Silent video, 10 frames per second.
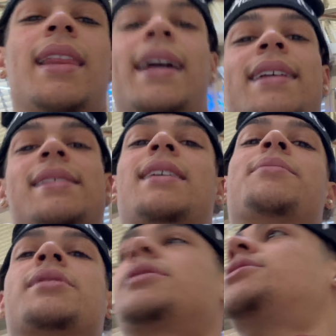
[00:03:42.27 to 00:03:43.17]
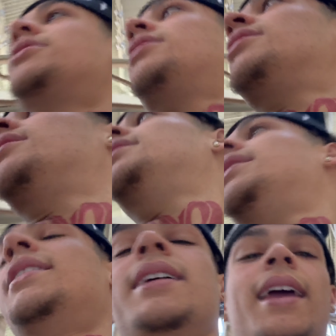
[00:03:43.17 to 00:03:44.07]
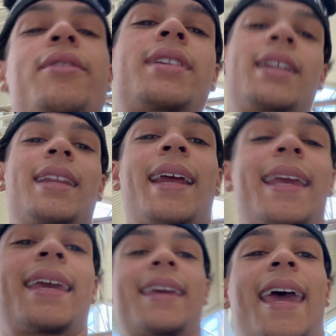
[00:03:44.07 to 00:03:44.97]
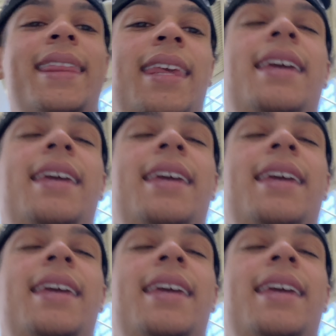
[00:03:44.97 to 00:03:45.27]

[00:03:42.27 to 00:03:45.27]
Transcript: Like I said, I'm gonna show y'all everything that I get at the